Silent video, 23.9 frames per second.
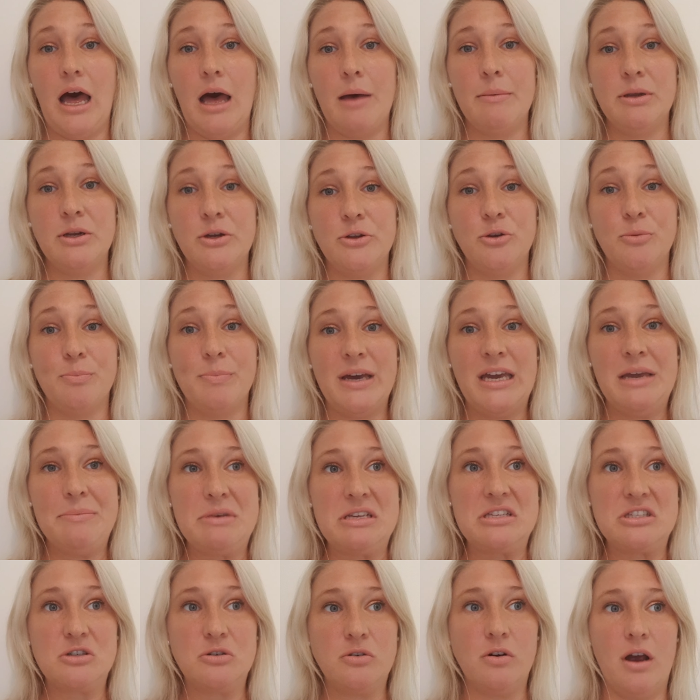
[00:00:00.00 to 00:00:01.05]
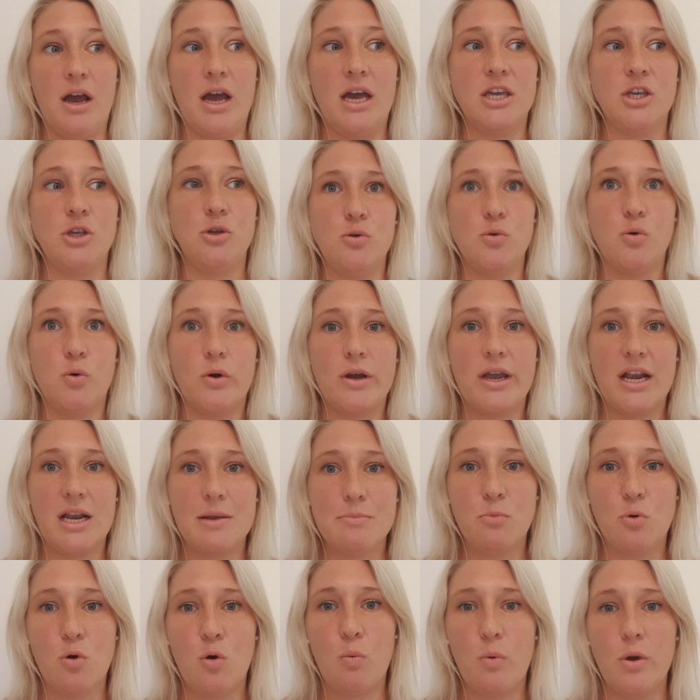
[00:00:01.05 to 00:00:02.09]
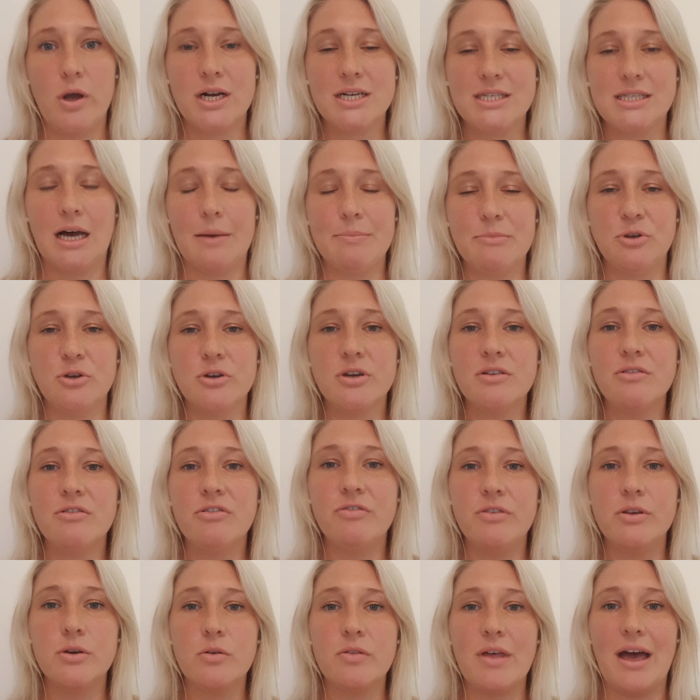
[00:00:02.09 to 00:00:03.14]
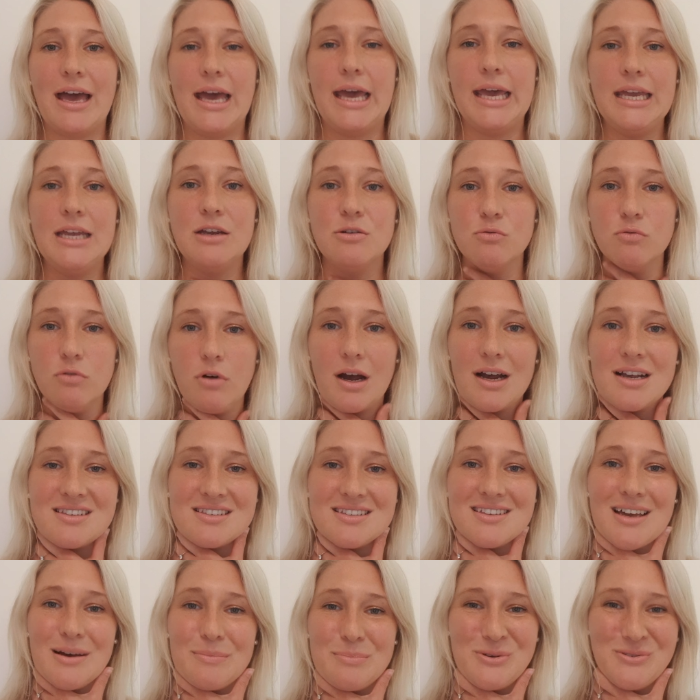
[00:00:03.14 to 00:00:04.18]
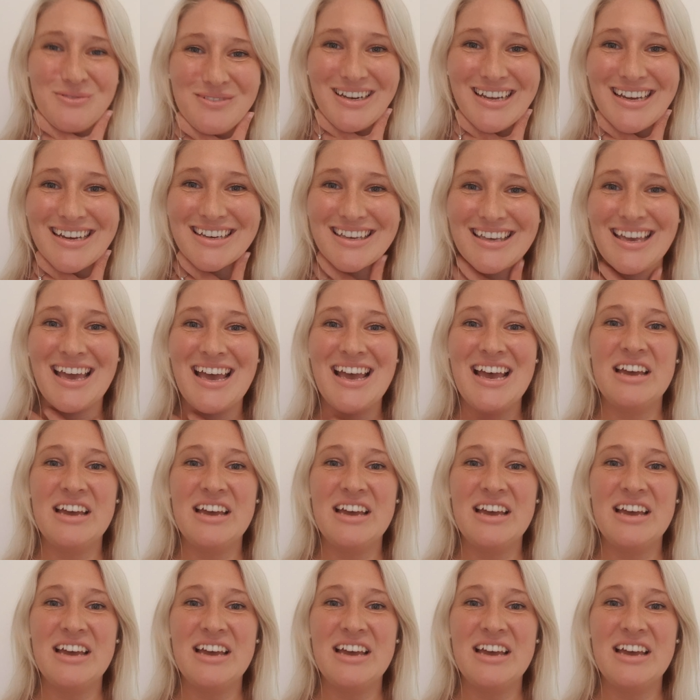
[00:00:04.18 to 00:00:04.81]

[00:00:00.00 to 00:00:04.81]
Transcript: your baby's crying, you're getting more worked up, you can feel that heat rising up your neck,